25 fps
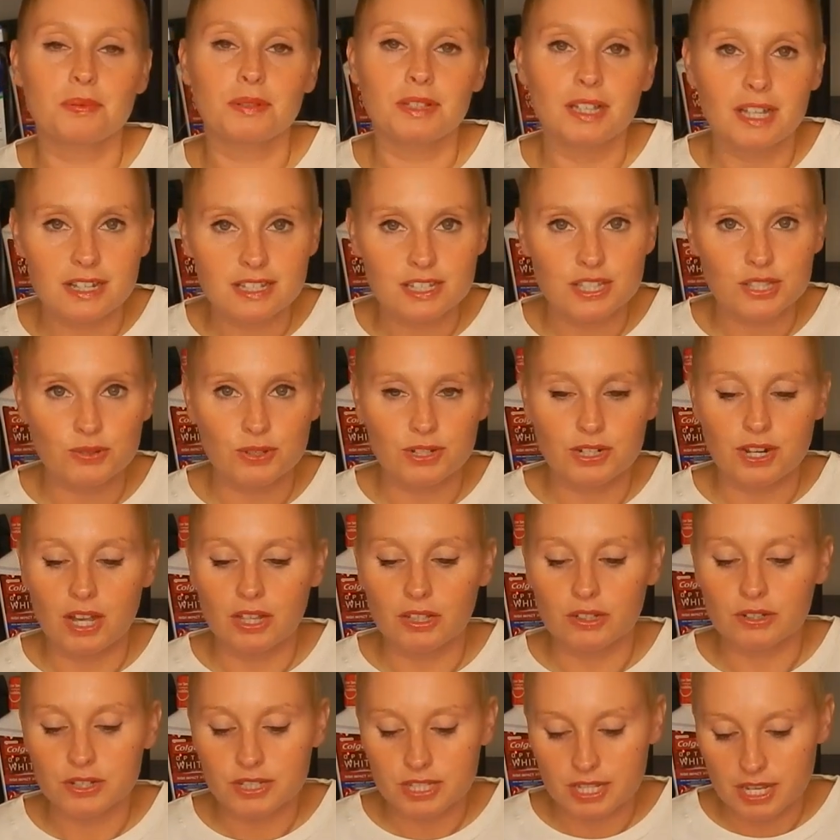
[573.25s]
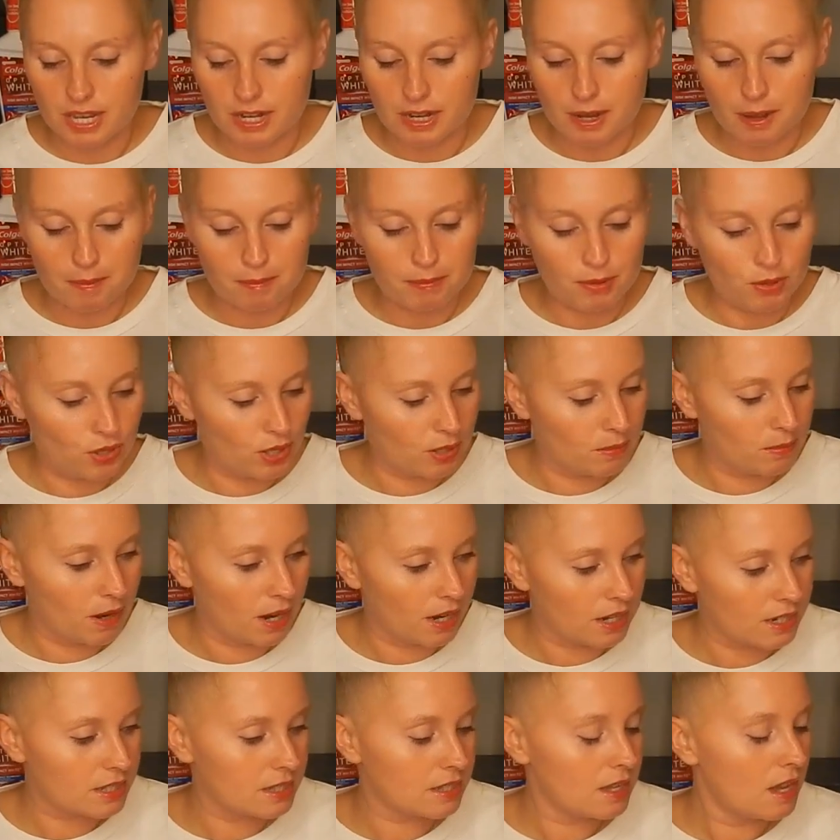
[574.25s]
plus $3 in beauty
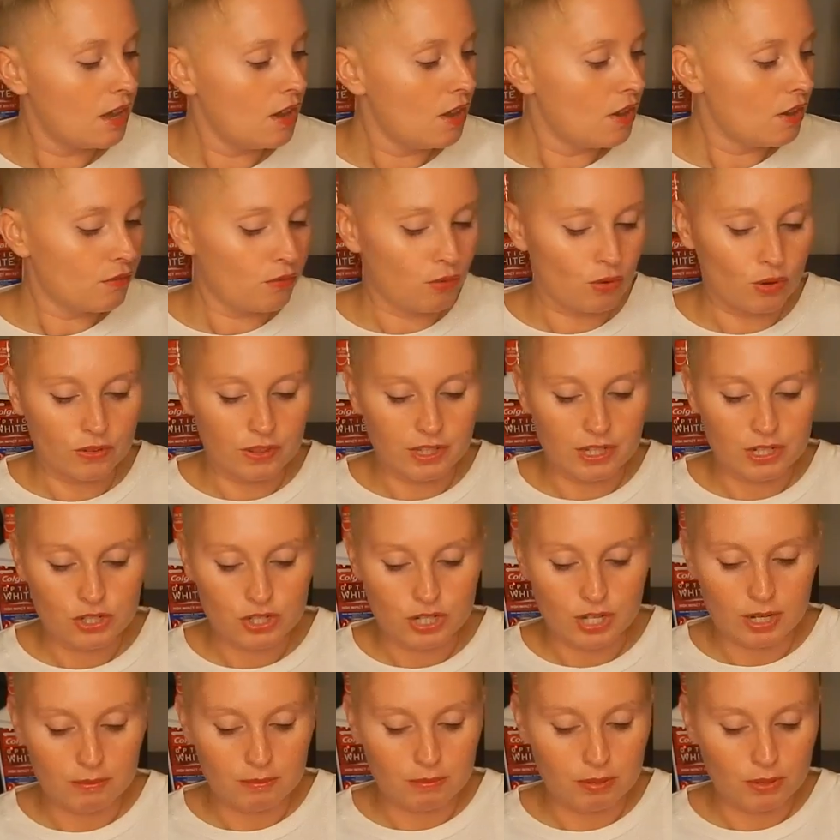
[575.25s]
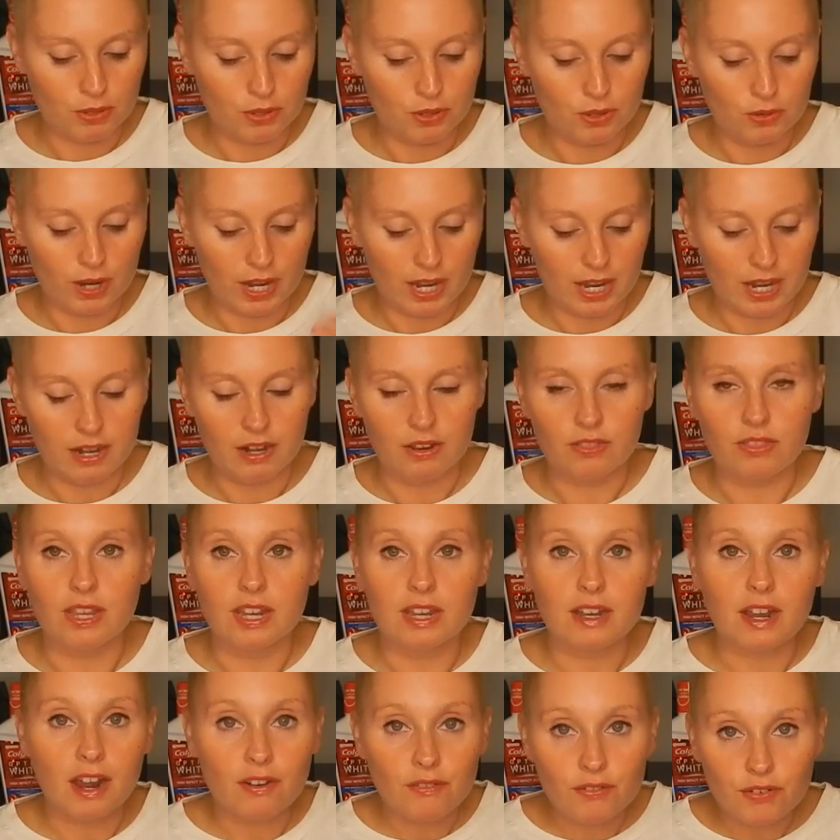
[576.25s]
bucks for the shampoo and
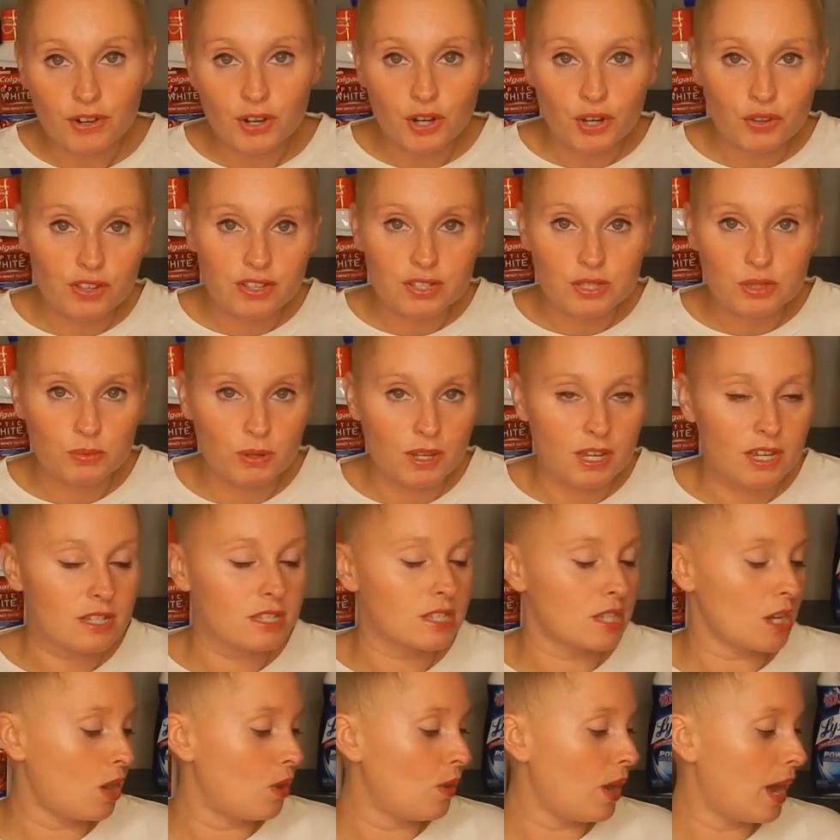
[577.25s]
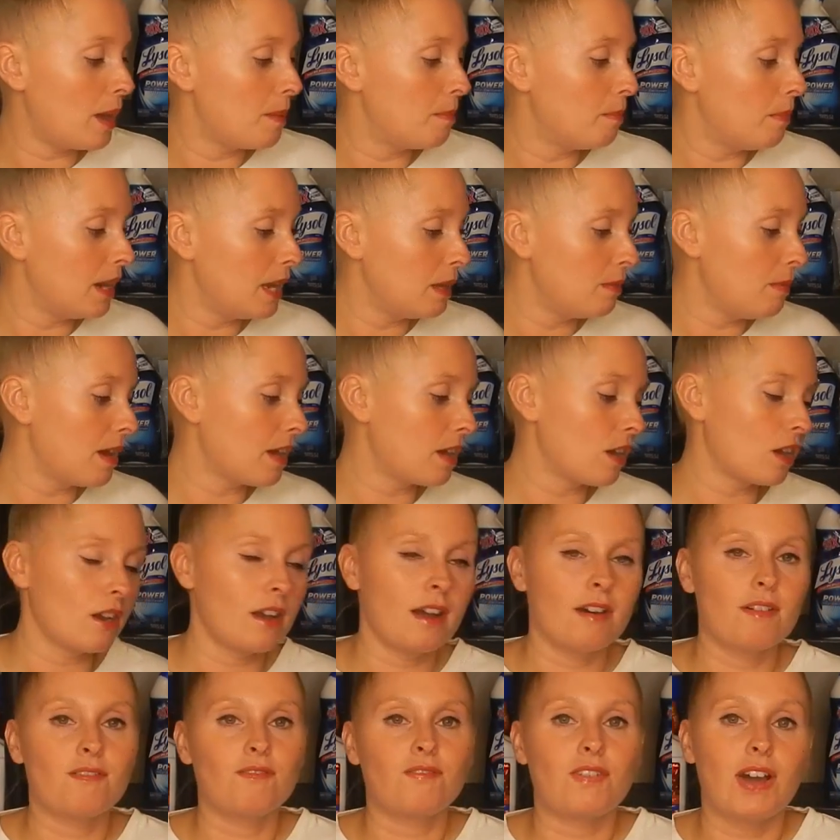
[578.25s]
the CoverGirl this week, so a moneymaker
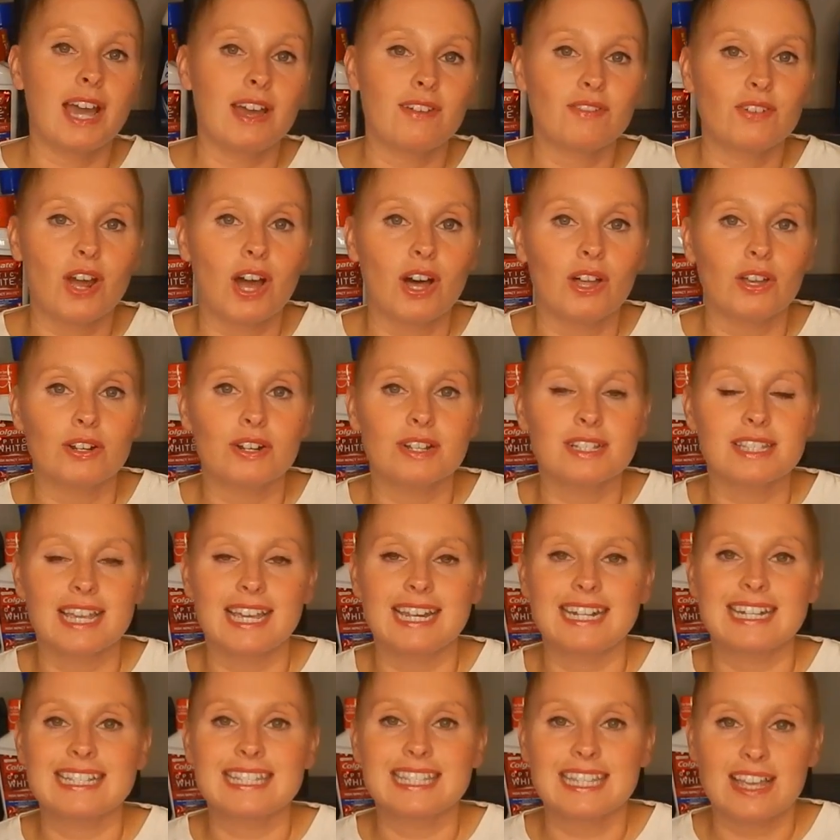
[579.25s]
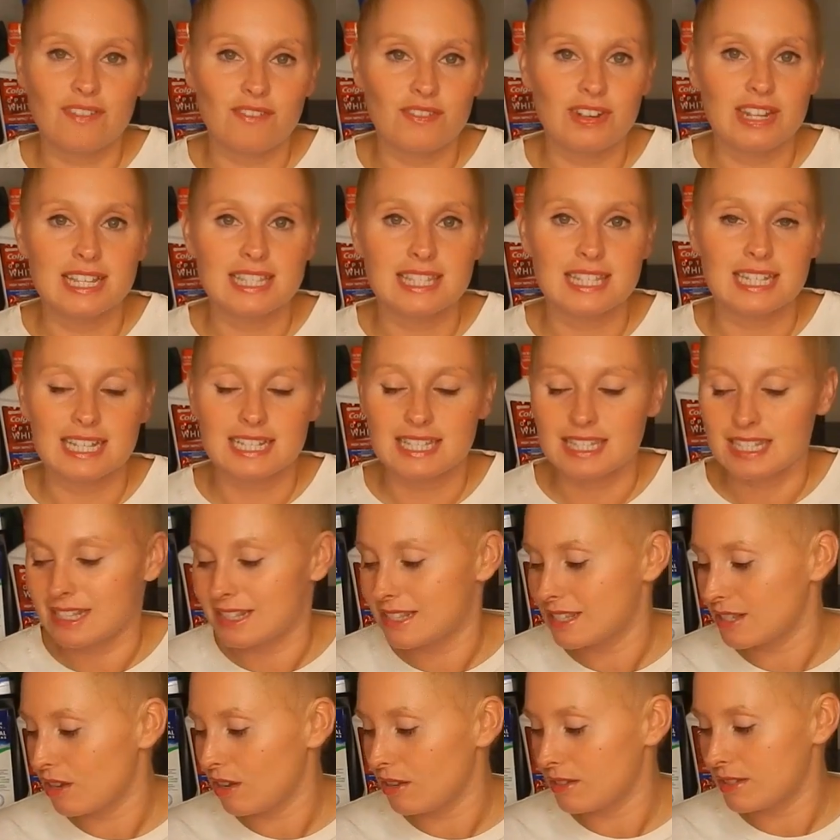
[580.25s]
of
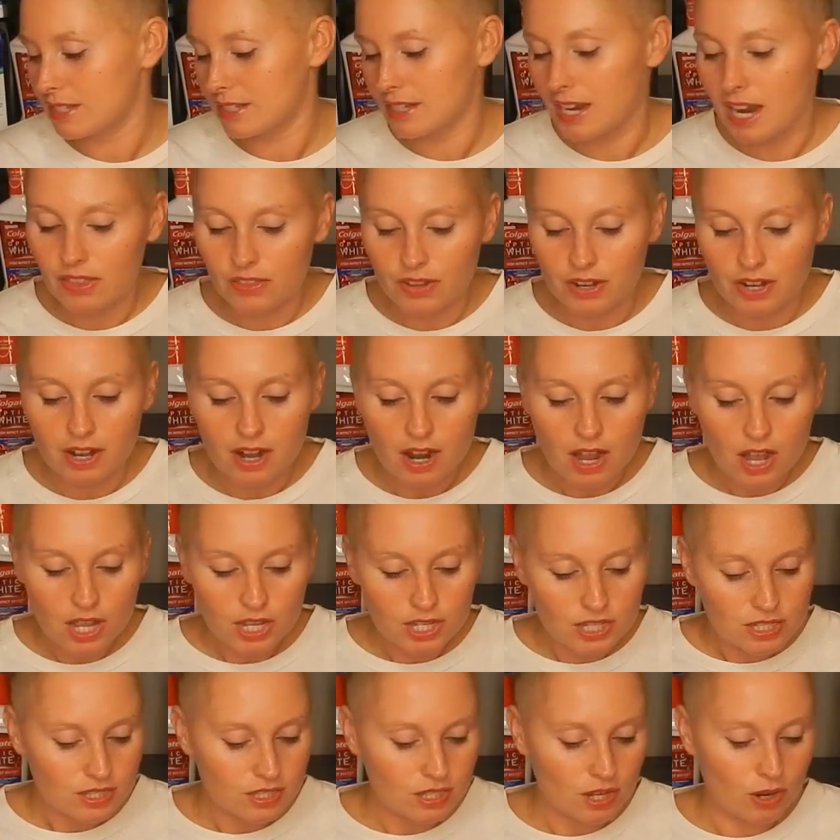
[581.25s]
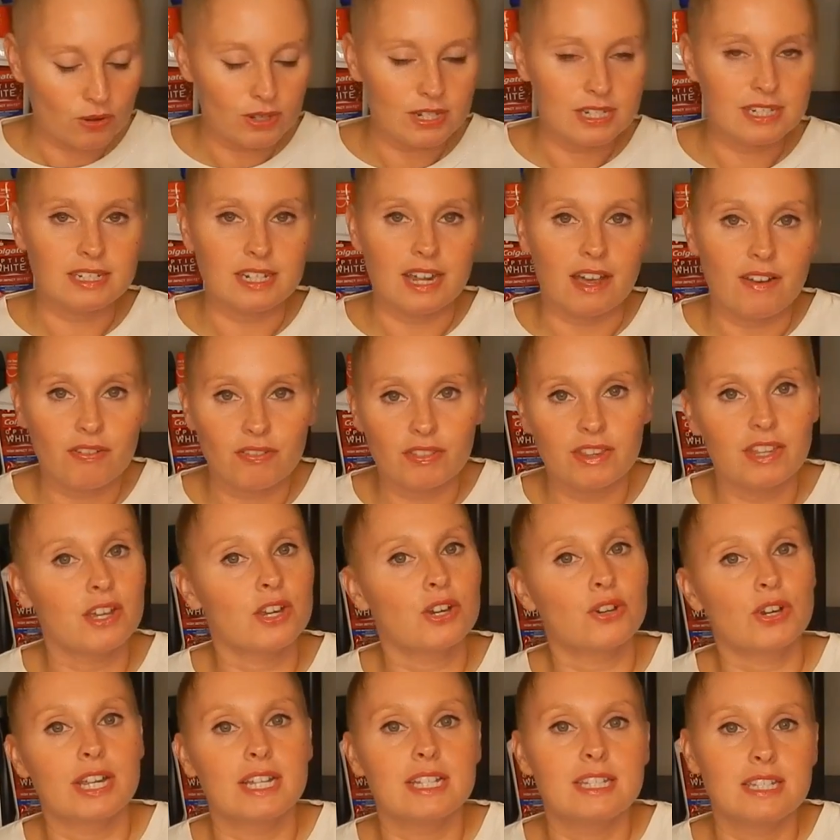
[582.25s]
$5.76 altogether, so definitely
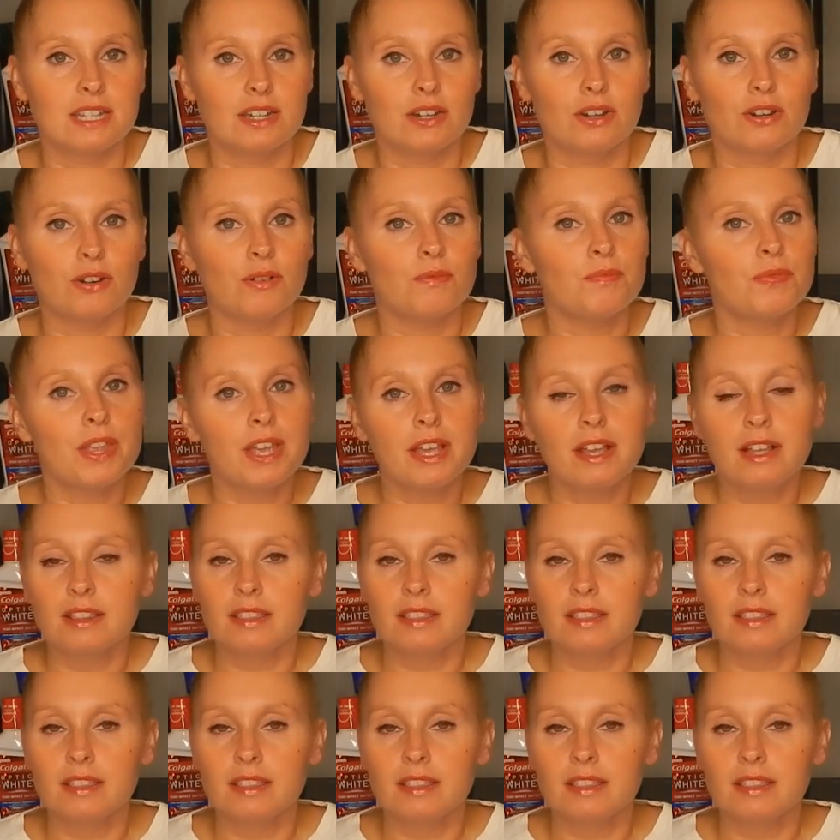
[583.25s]
a great deal.